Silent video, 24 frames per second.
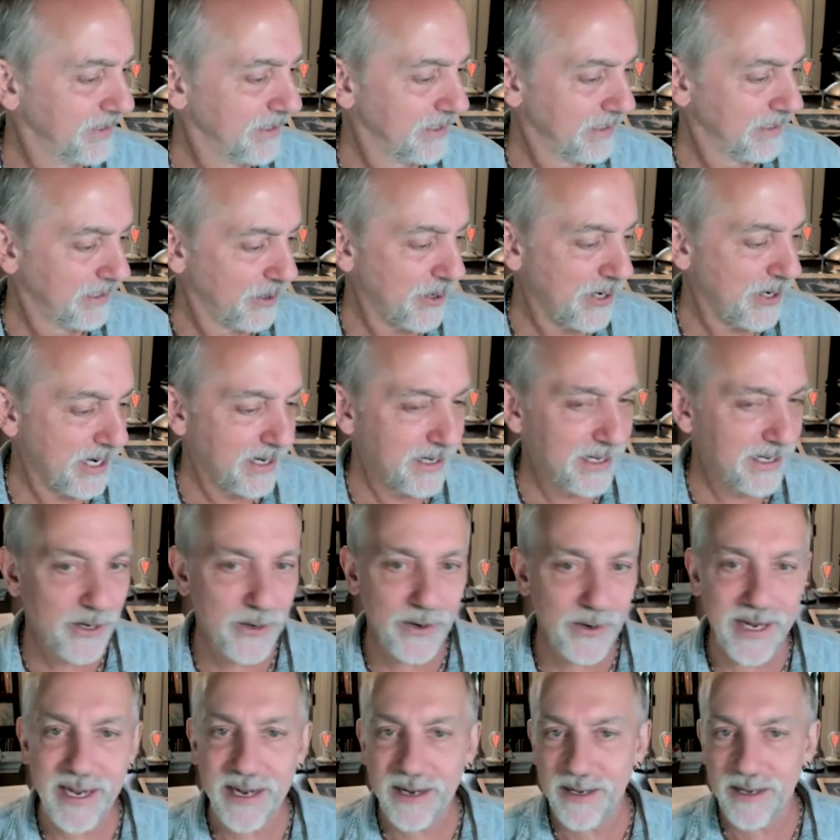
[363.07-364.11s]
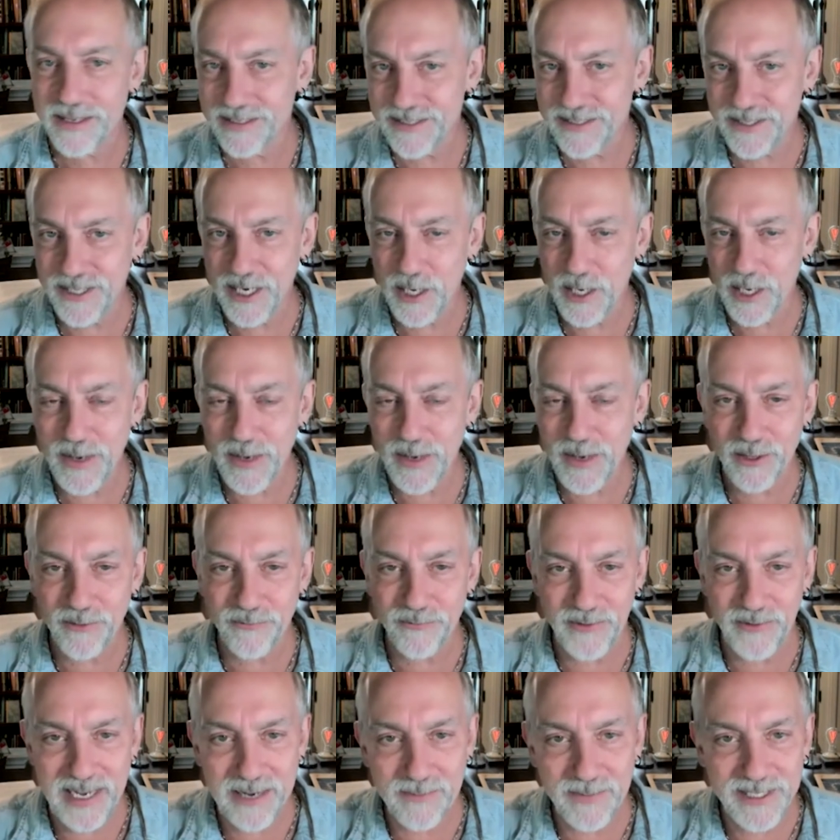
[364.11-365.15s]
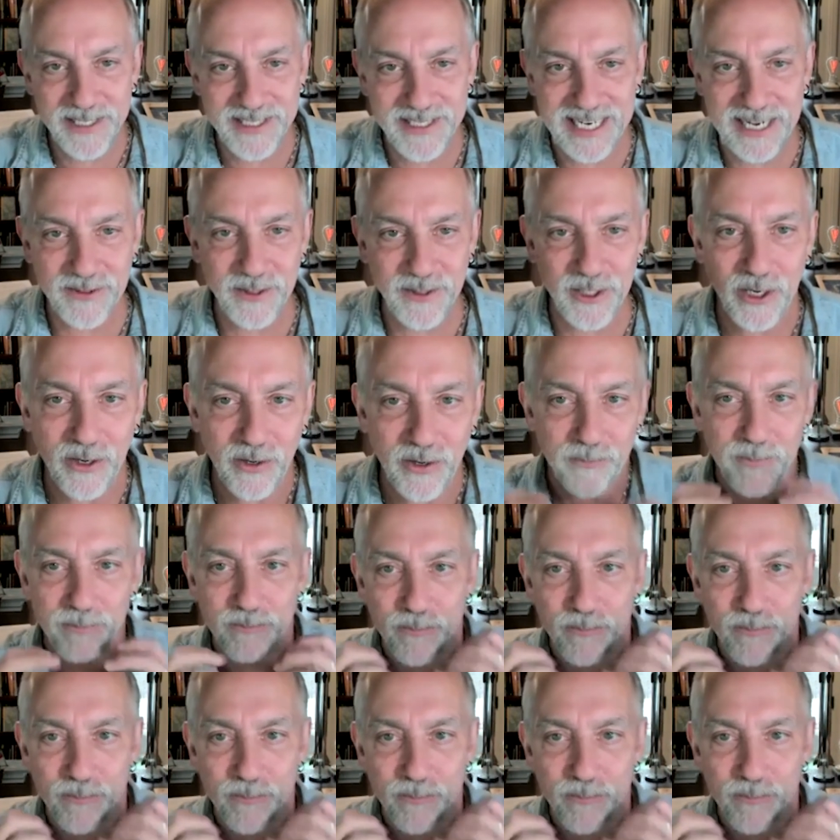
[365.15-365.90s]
okay, you know, hey, let's think about the families out there